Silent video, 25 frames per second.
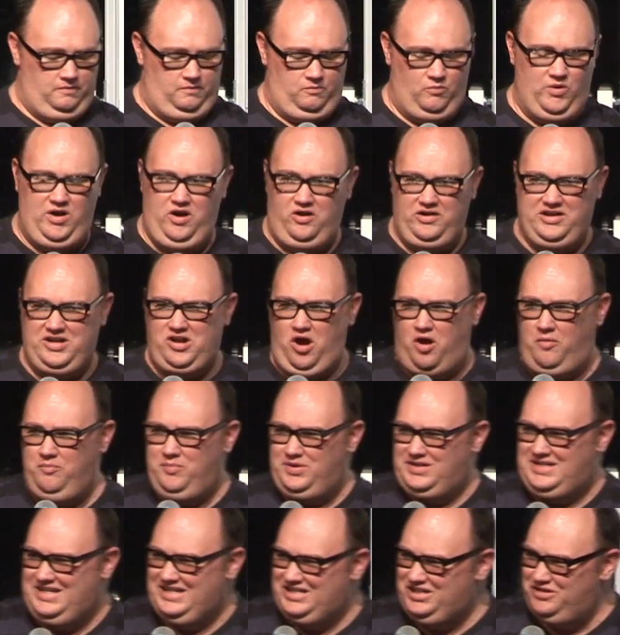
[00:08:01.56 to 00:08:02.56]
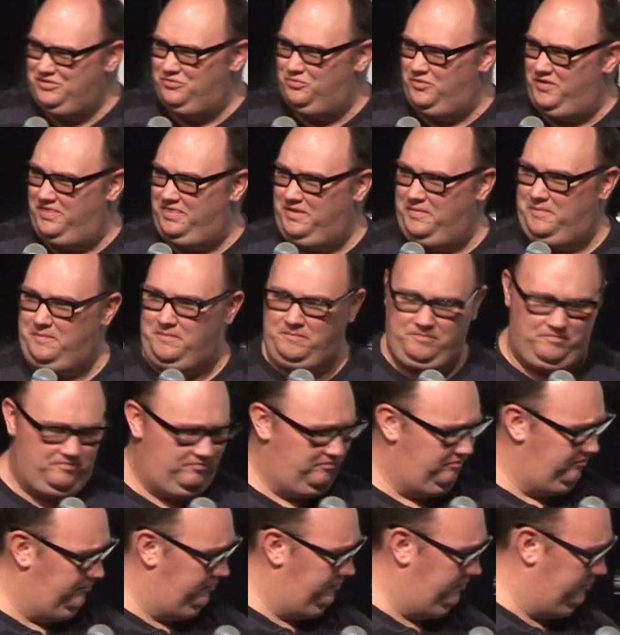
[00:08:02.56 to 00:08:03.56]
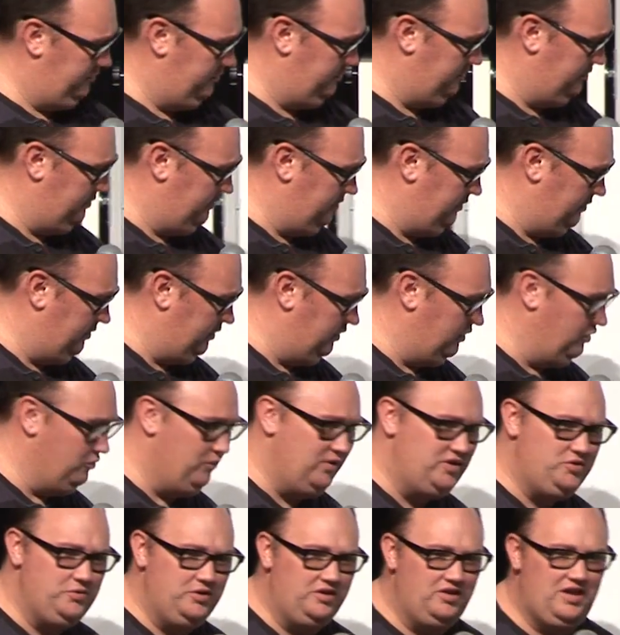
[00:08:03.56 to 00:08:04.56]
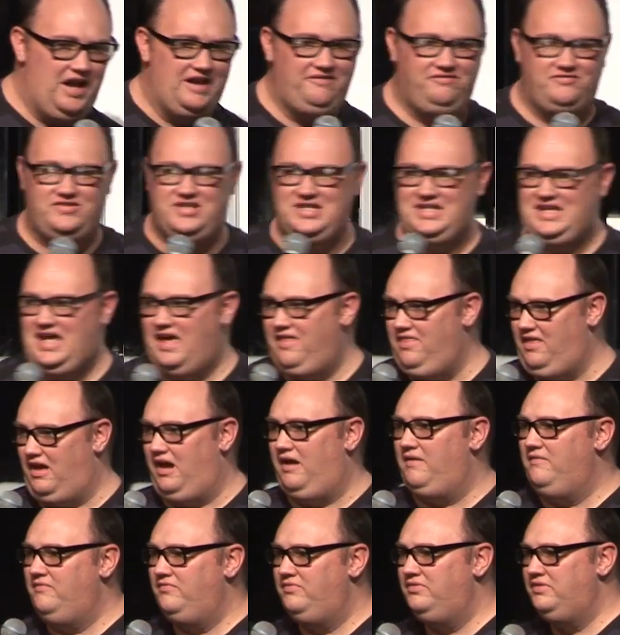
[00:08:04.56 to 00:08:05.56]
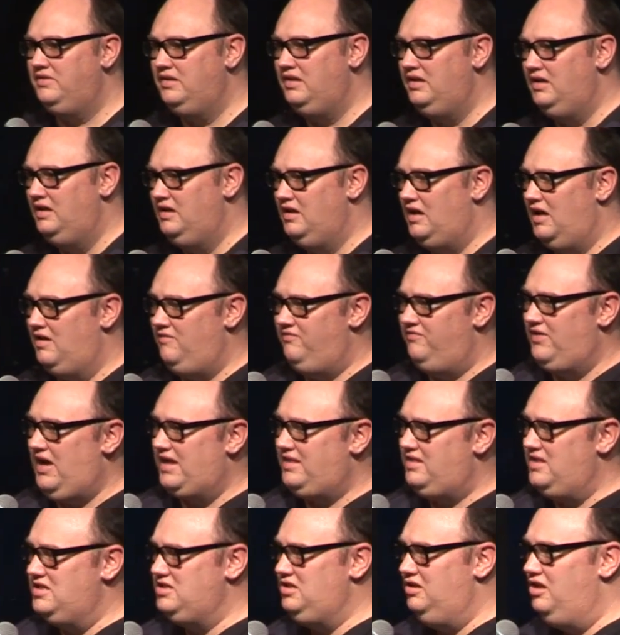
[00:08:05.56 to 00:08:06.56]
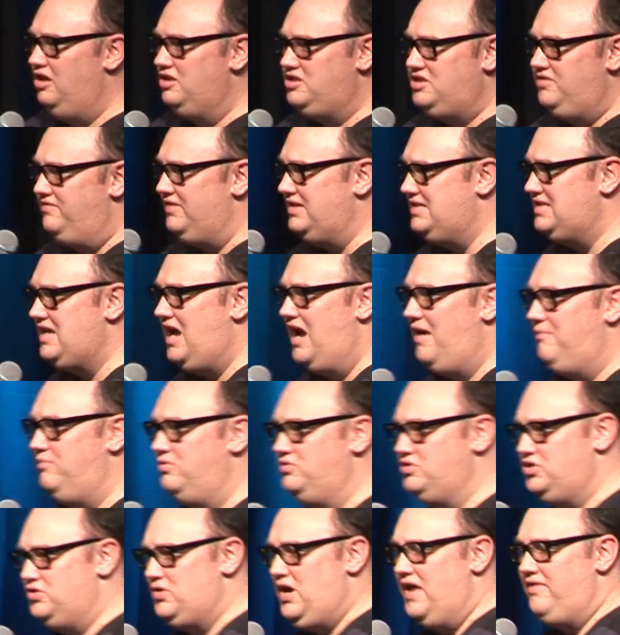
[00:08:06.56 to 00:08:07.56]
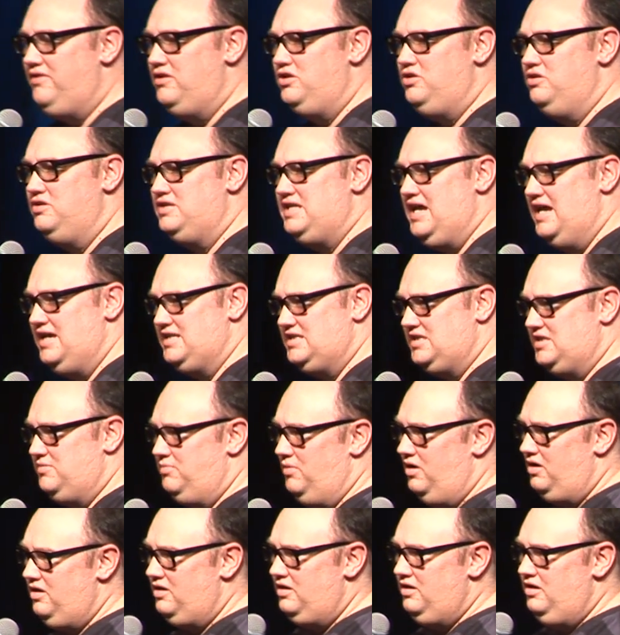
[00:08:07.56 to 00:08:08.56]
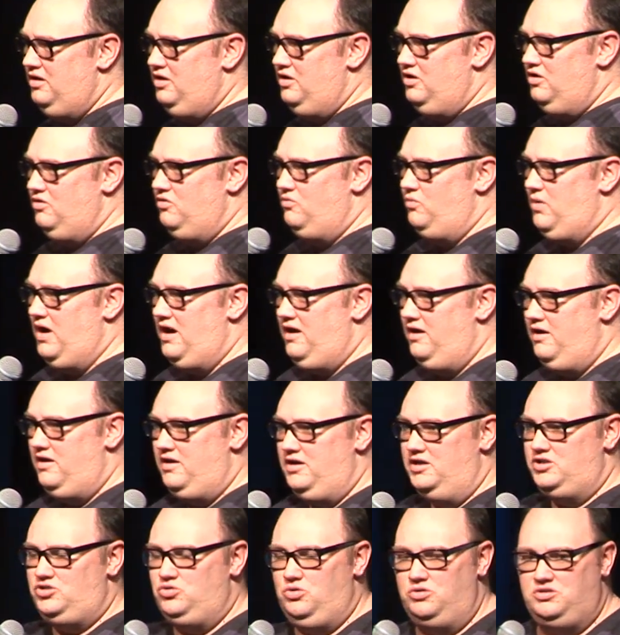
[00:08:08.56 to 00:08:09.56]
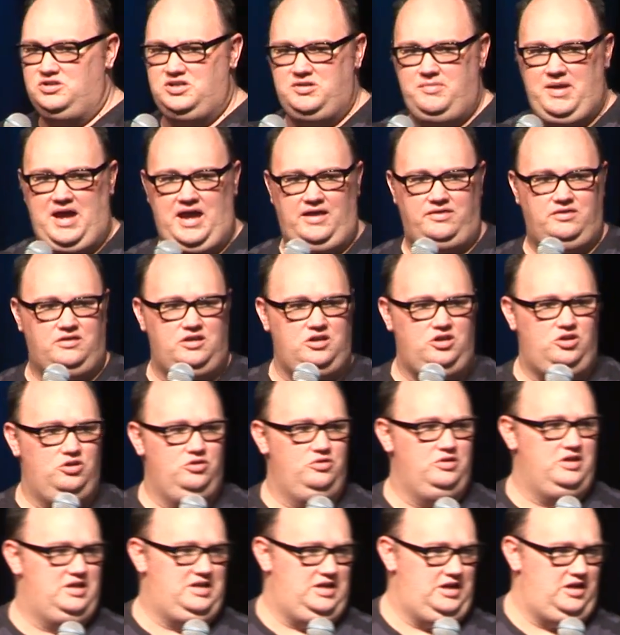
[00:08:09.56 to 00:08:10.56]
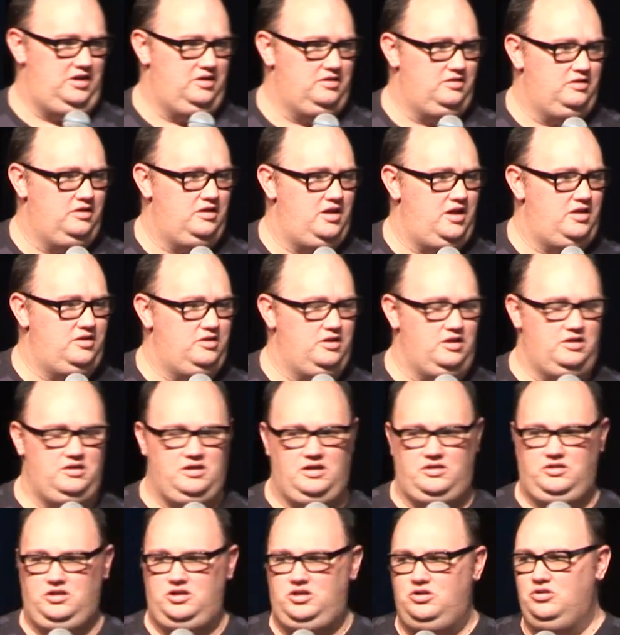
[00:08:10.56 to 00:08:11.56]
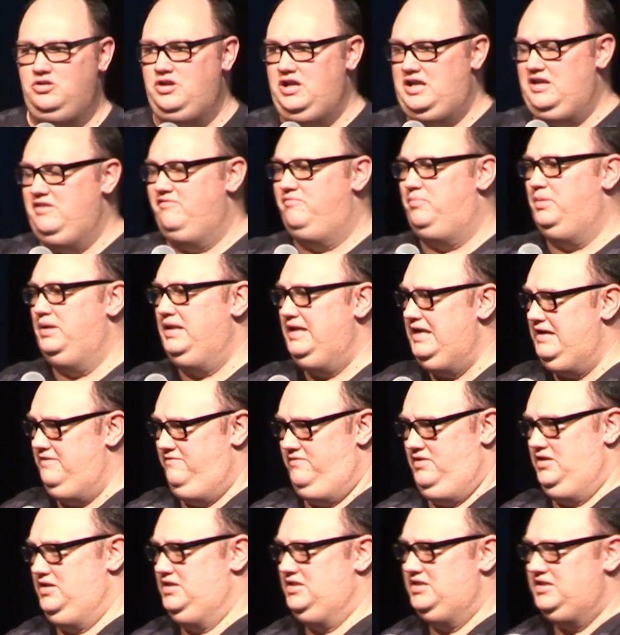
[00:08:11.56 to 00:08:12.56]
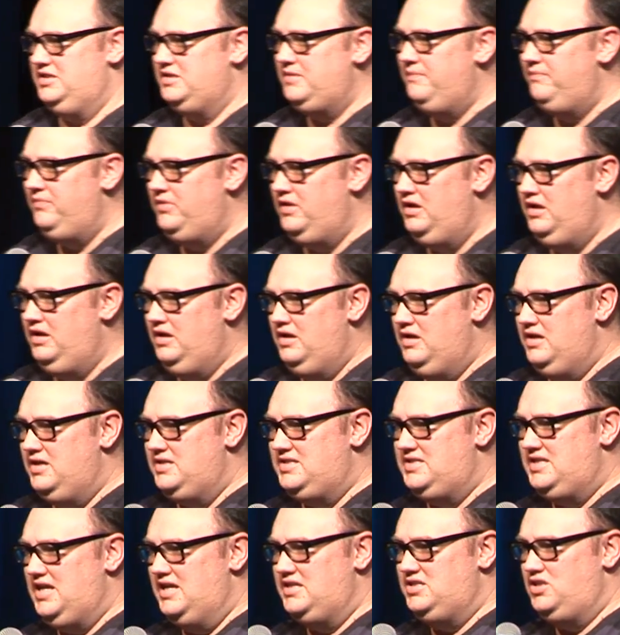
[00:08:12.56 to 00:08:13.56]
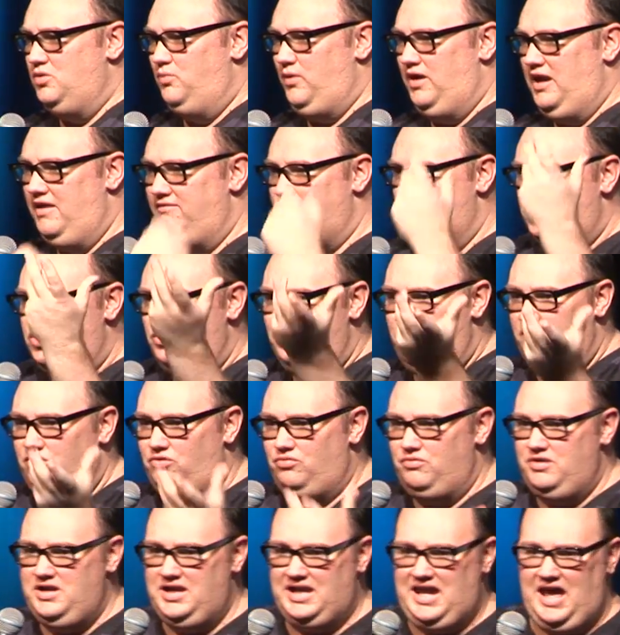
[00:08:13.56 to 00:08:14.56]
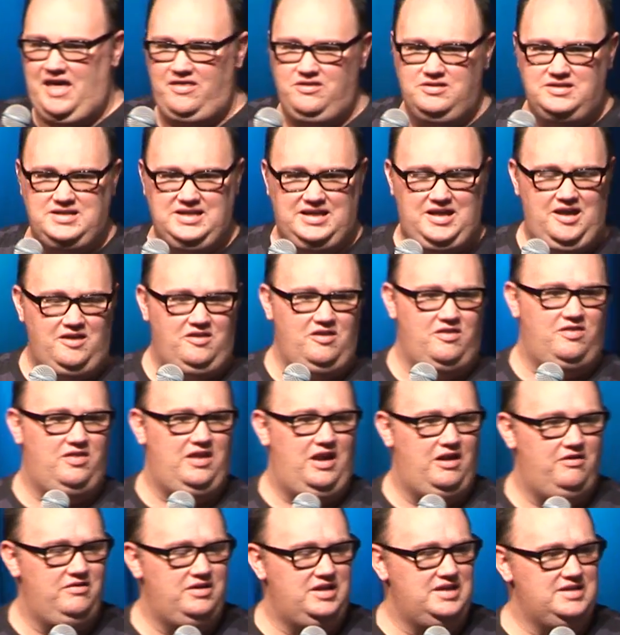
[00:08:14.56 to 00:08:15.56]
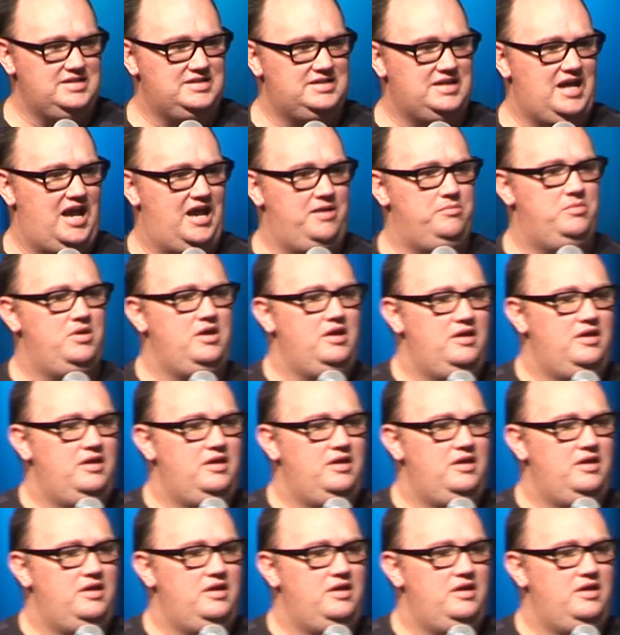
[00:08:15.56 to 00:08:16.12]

we're not in competition with them. We're doing life together. In fact, there's lots of examples throughout the New Testament where it talks about the unity and the, and the, and the unity of believers. It says that whenever two or three are gathered together there in his name,